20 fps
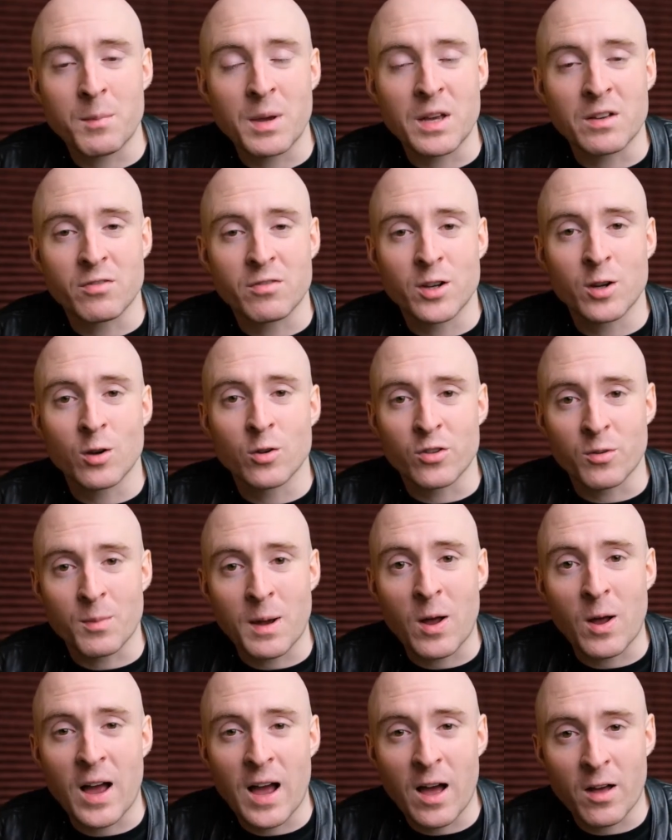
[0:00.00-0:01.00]
make videos
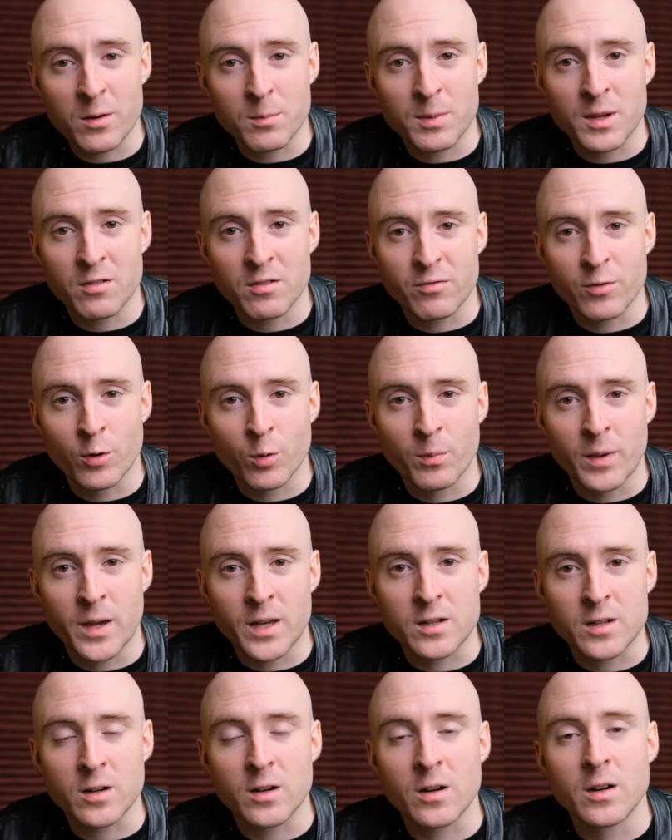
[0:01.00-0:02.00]
about how to be a
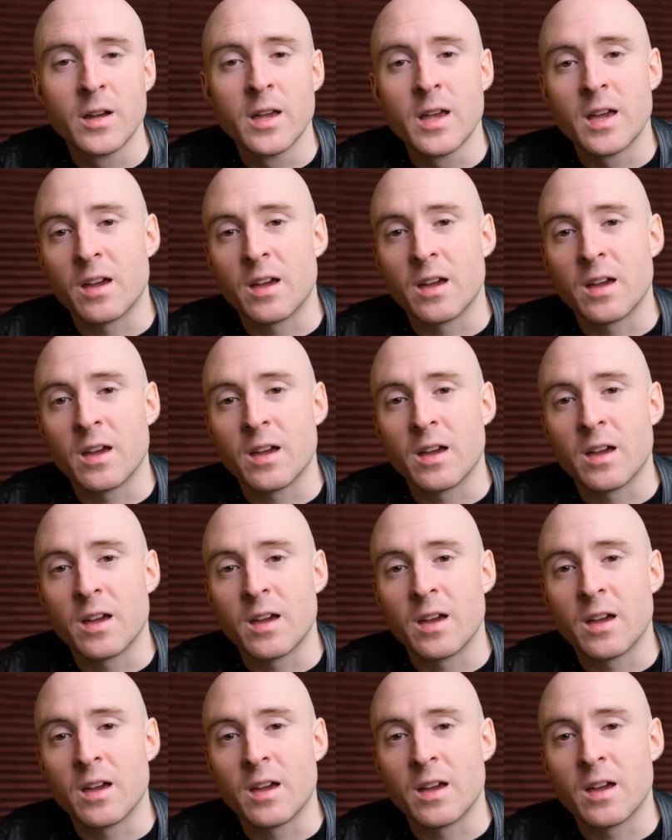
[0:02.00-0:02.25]
filmmaker.